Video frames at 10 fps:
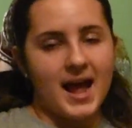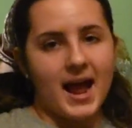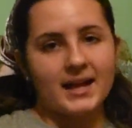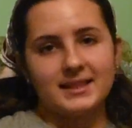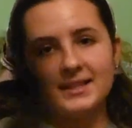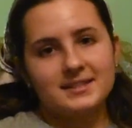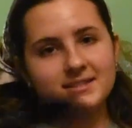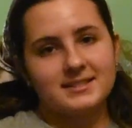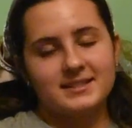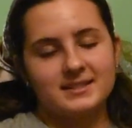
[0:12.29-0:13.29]
at
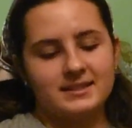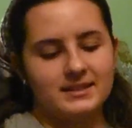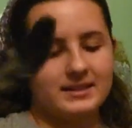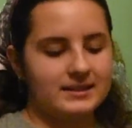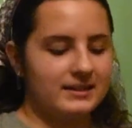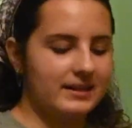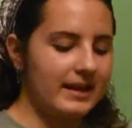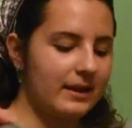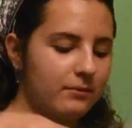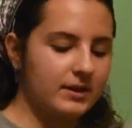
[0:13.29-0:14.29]
least
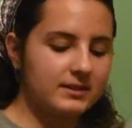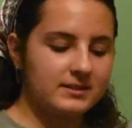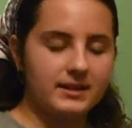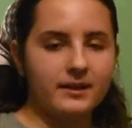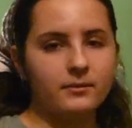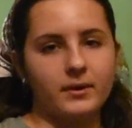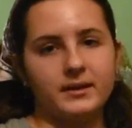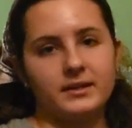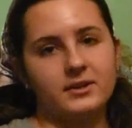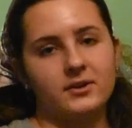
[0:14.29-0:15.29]
it was the other one,
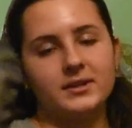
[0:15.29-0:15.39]
you know?